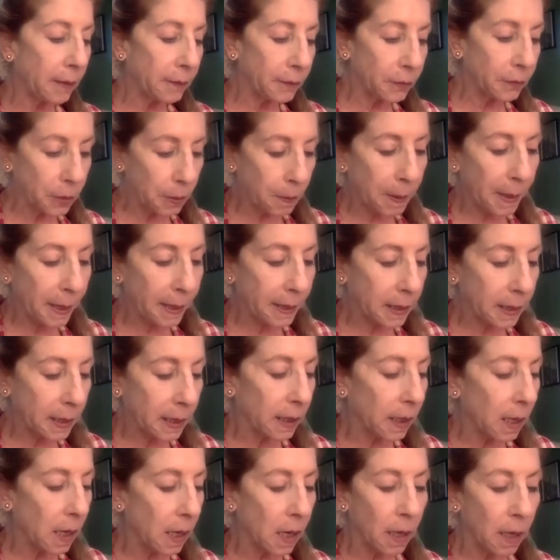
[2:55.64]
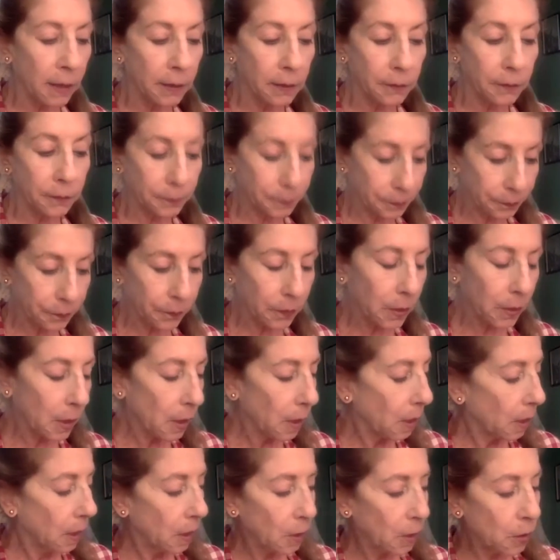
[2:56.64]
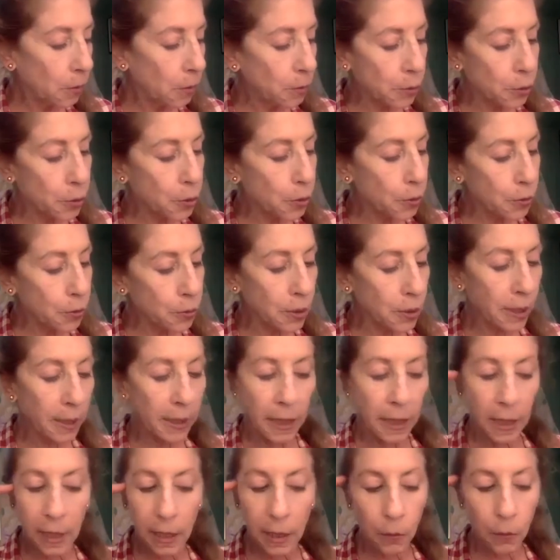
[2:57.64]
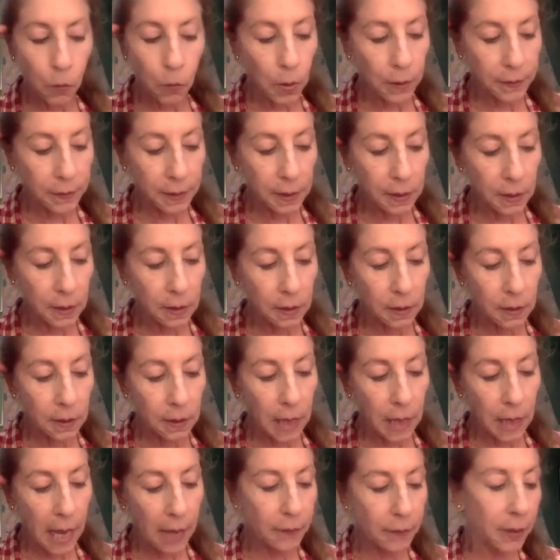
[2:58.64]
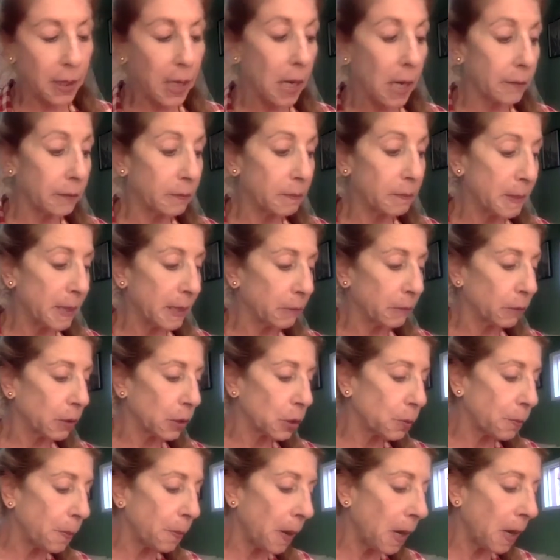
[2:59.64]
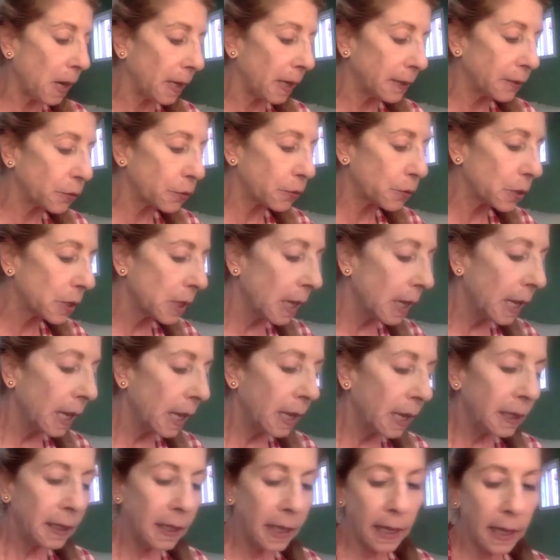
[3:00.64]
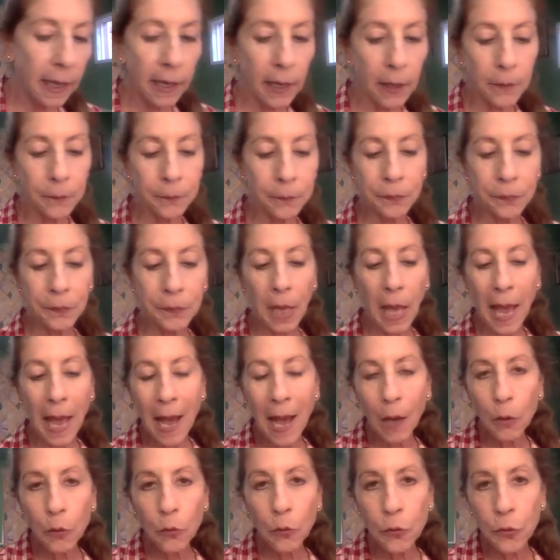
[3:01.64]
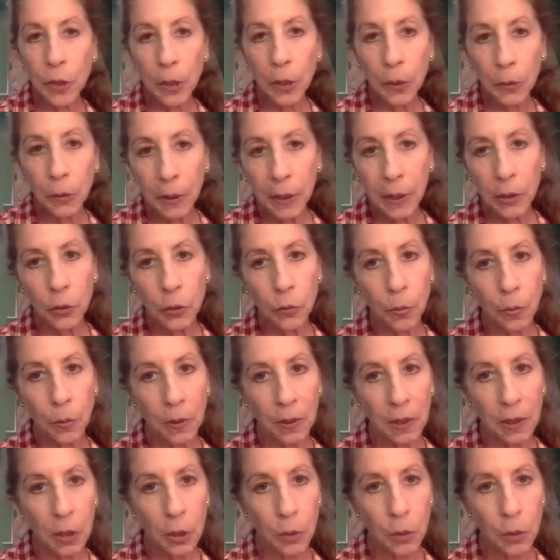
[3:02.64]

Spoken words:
depending on who's using it and how the government responds. Now, how serious were these